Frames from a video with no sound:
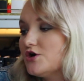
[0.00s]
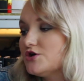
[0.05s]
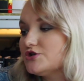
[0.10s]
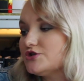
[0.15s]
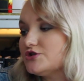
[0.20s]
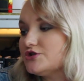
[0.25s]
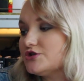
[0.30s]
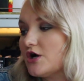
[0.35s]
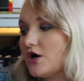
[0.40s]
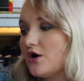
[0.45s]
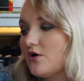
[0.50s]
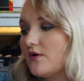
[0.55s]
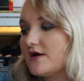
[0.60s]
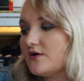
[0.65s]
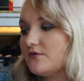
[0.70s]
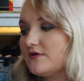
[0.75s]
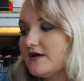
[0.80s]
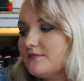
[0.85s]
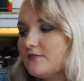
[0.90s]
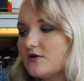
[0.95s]
so I
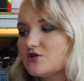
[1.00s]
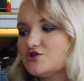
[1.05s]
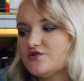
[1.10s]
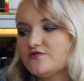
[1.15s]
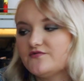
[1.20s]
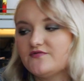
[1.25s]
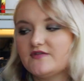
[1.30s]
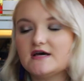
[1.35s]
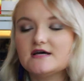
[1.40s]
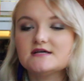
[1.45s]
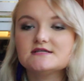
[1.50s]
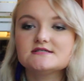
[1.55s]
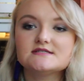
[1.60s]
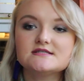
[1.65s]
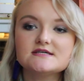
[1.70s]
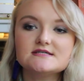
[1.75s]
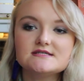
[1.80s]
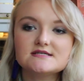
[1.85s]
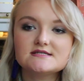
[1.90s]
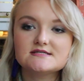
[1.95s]
don't need much of this.
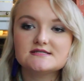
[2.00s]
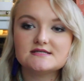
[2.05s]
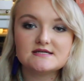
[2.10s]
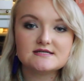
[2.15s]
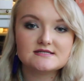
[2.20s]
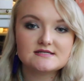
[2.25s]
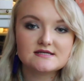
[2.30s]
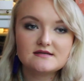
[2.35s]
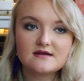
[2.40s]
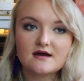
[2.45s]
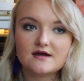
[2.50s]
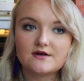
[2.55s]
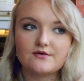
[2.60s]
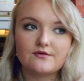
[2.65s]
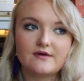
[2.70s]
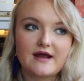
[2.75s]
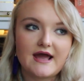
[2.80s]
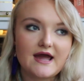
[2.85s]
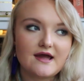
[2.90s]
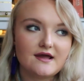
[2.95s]
This is decent. I
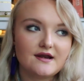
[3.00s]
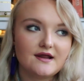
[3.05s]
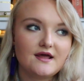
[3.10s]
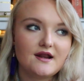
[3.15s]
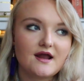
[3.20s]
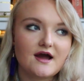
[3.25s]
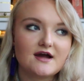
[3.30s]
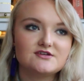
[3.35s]
don't hate it.